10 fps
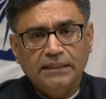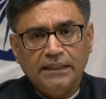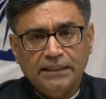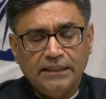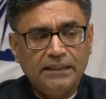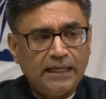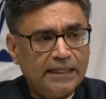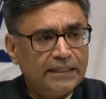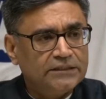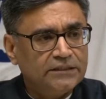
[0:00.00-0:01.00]
The Indian
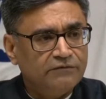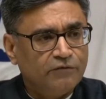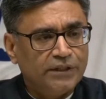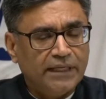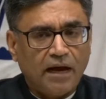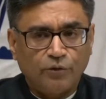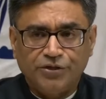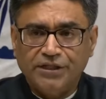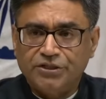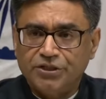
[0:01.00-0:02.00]
delegation for the
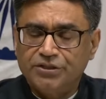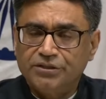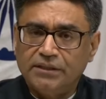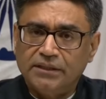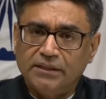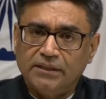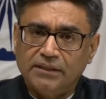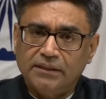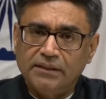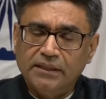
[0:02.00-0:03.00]
outreach
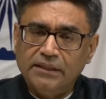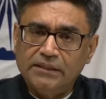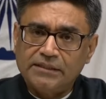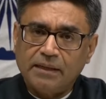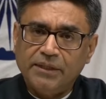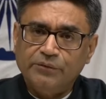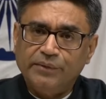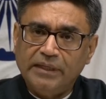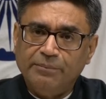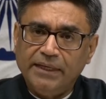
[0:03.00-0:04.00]

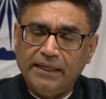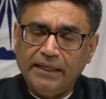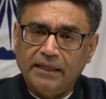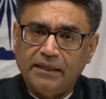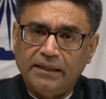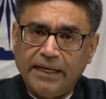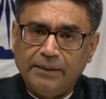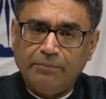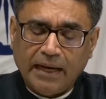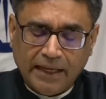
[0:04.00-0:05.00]
summit will be
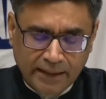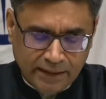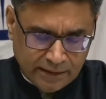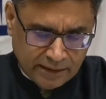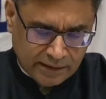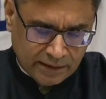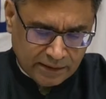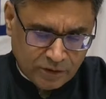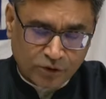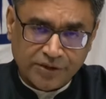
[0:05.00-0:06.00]
led by
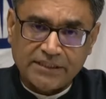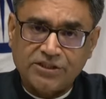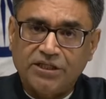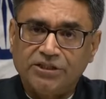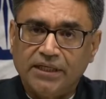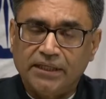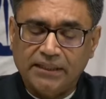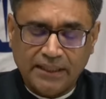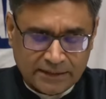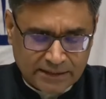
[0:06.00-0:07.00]
Dr. S.
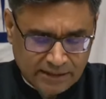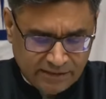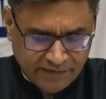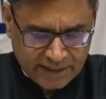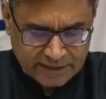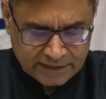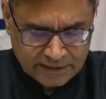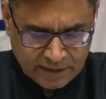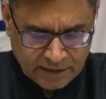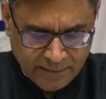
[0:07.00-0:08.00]
Jayashankar, the External Affairs
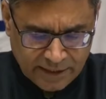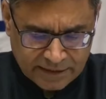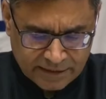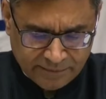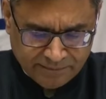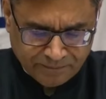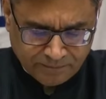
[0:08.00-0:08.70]
Minister.